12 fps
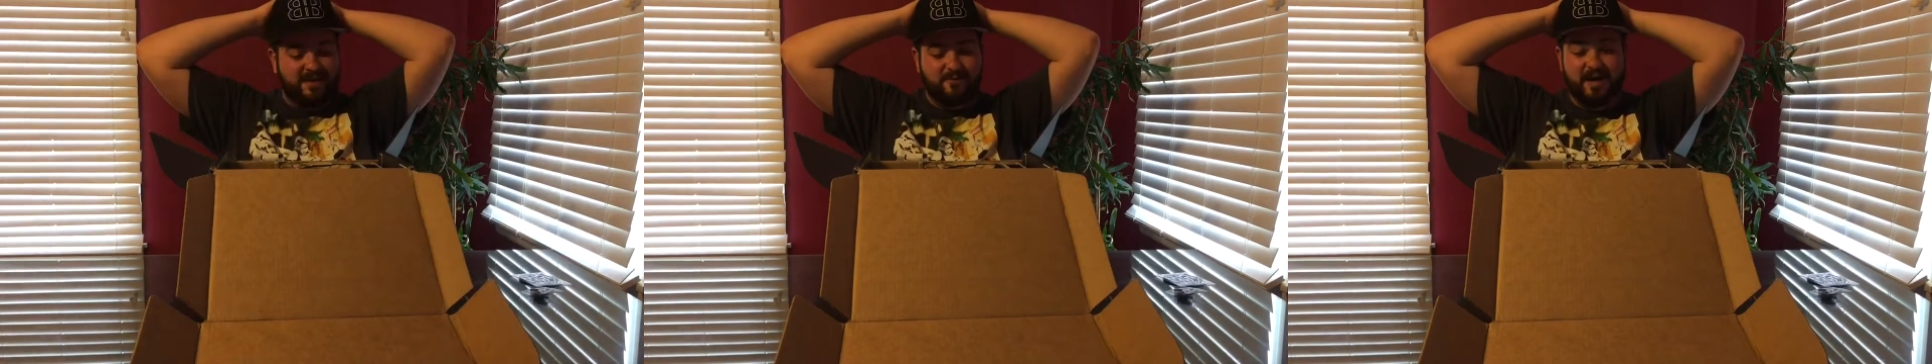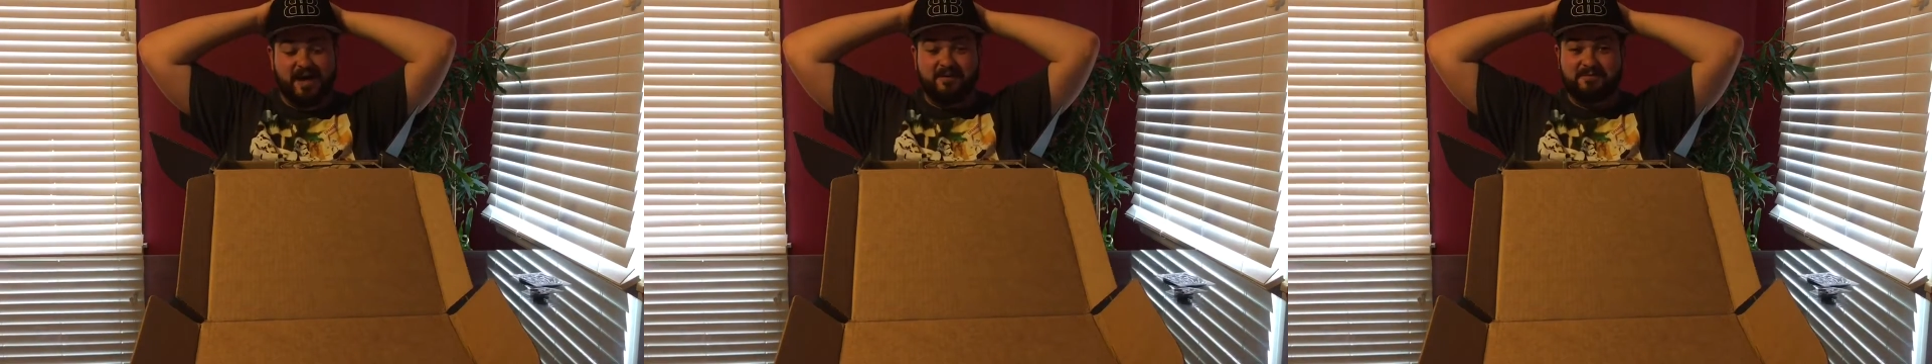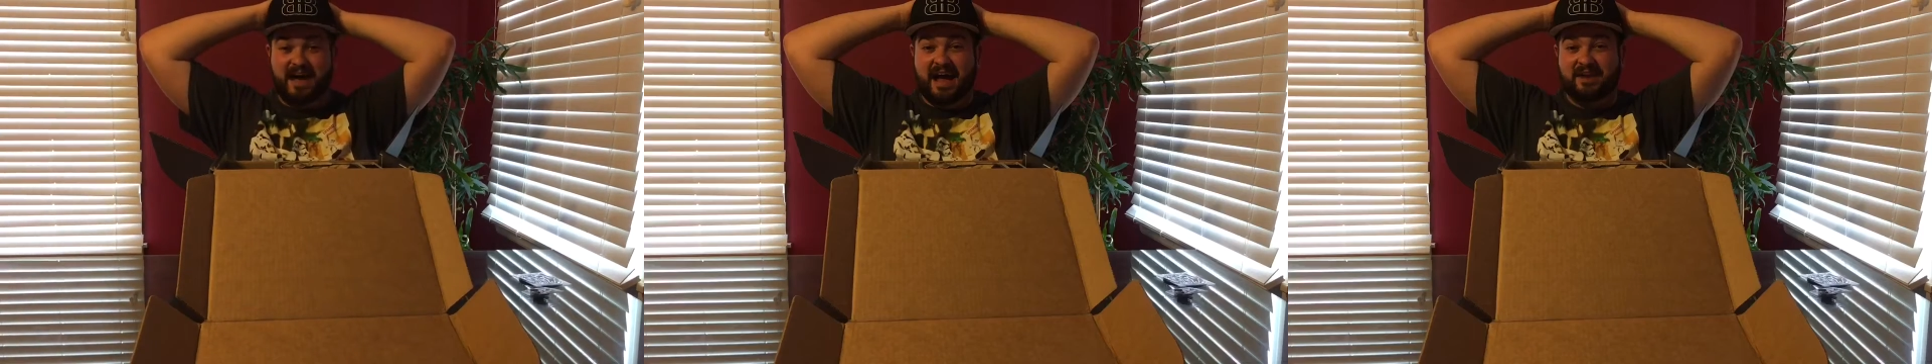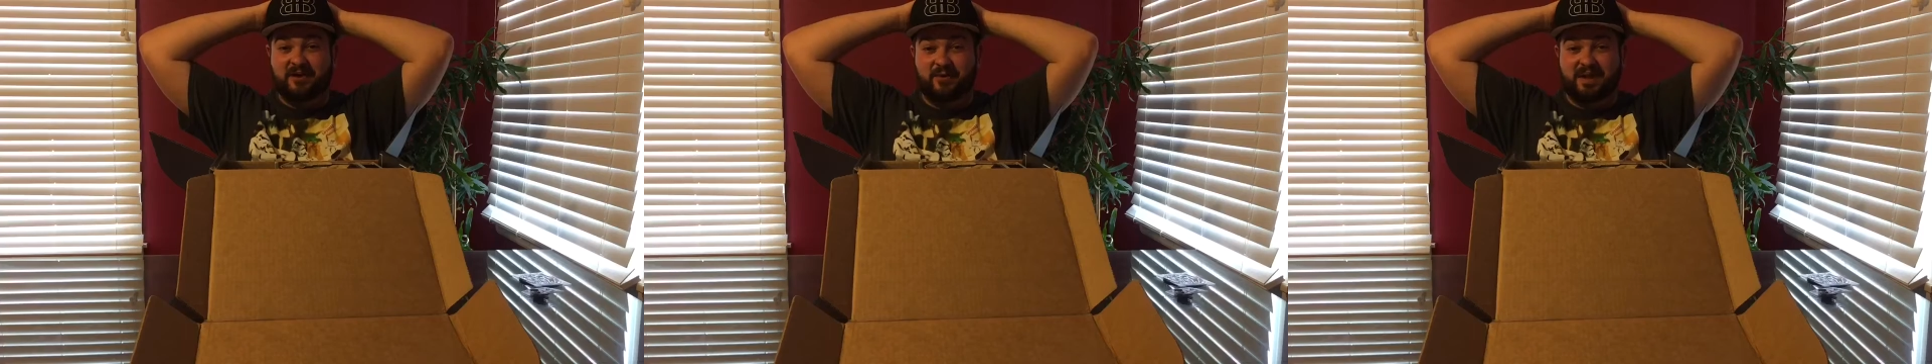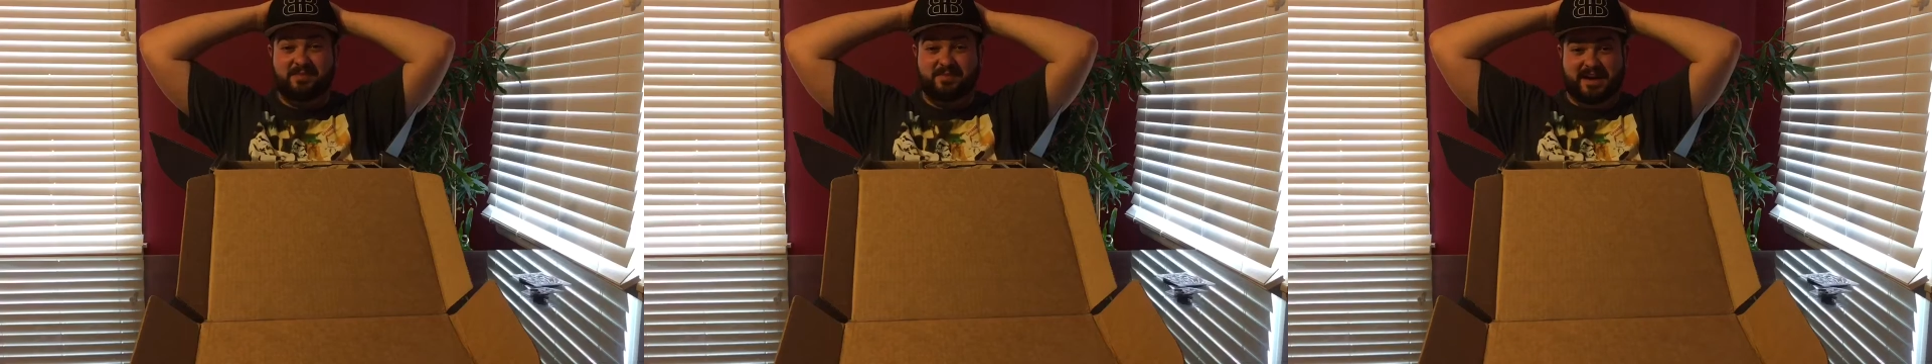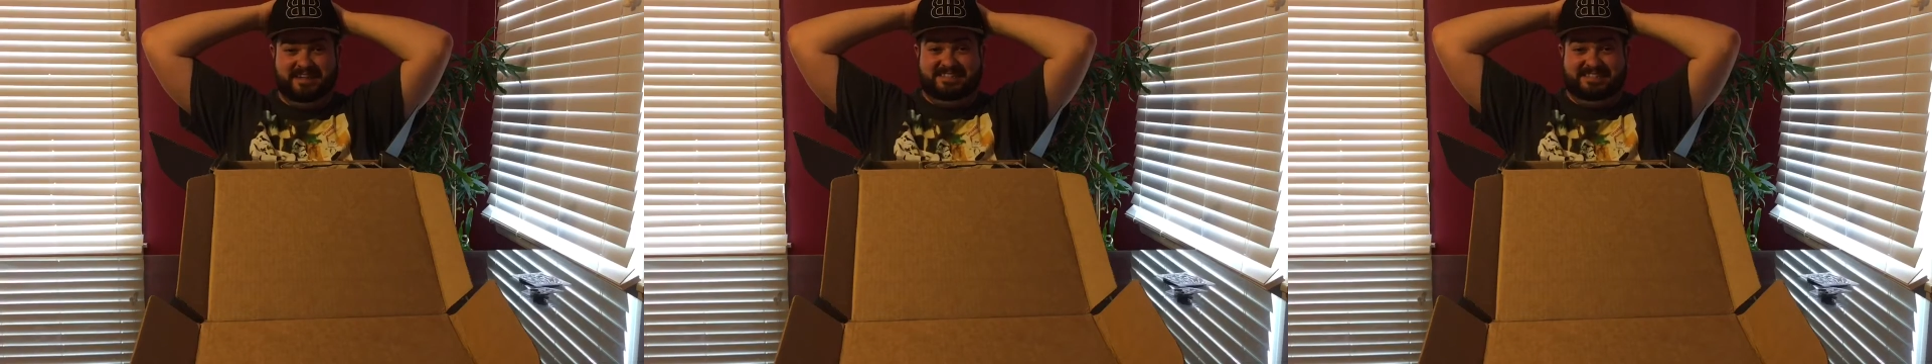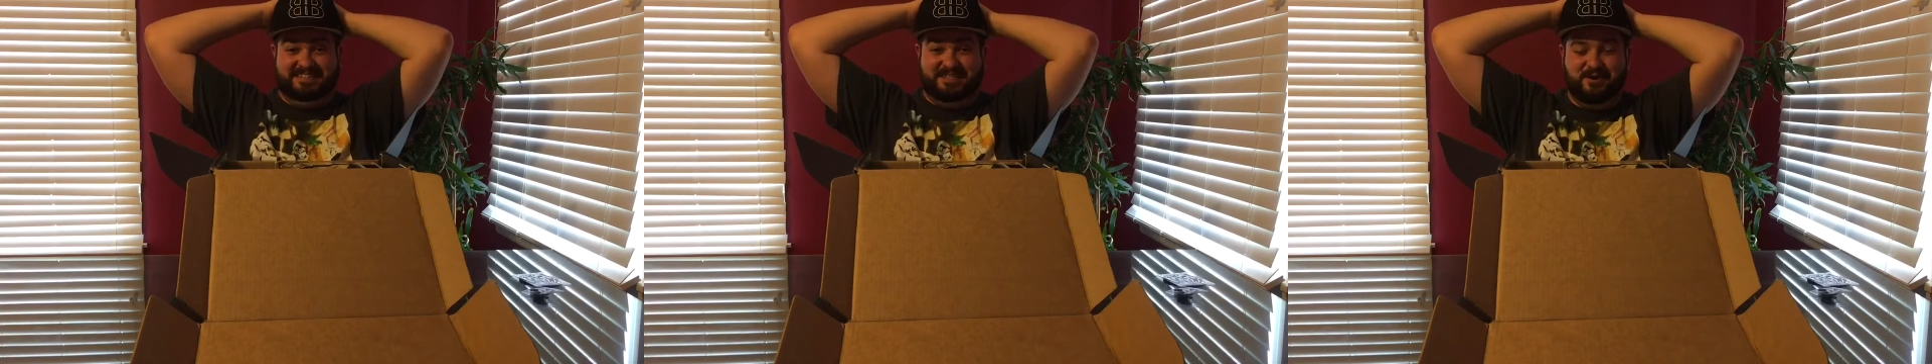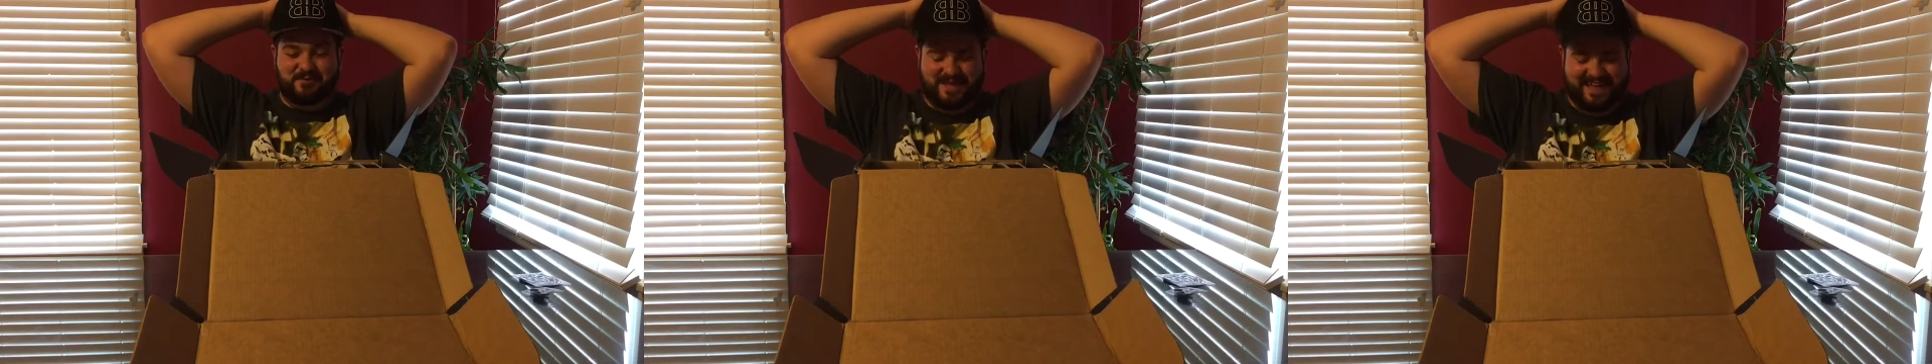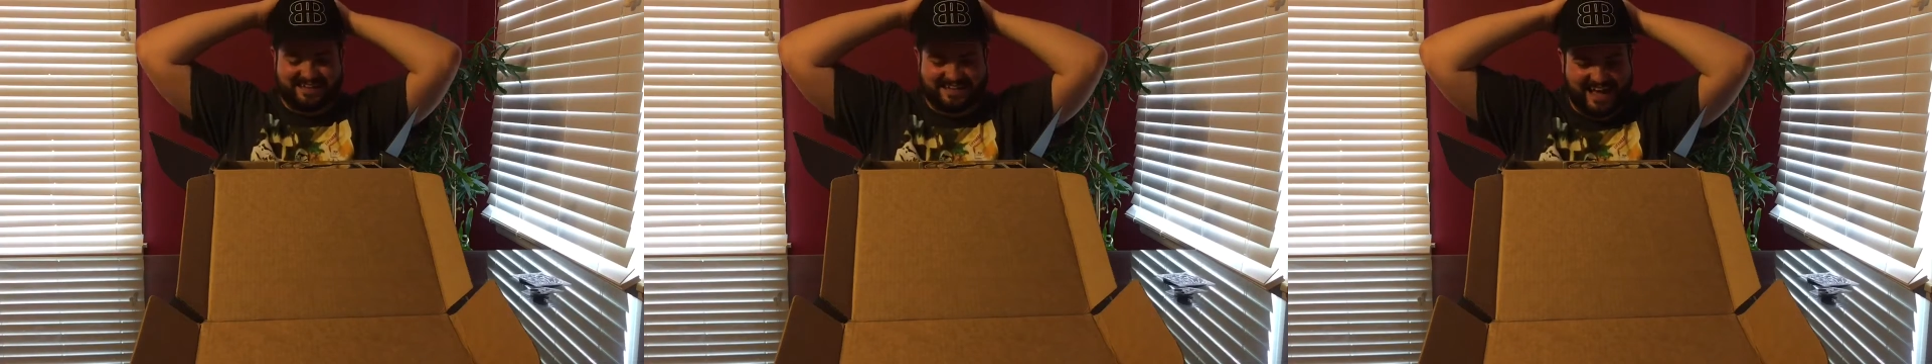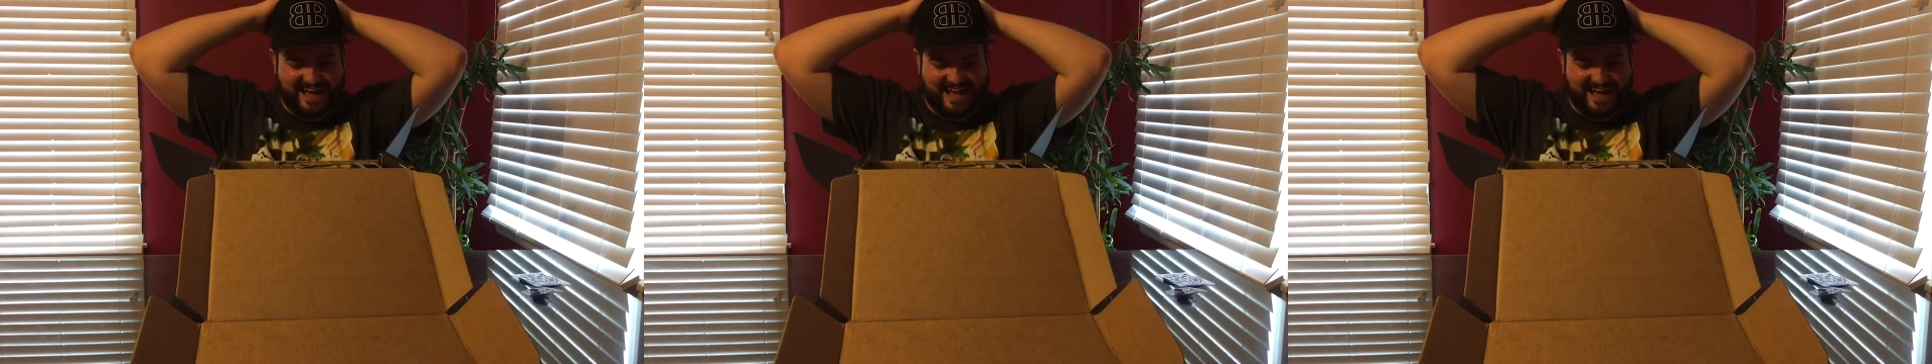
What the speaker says: Well, I know why the box is so big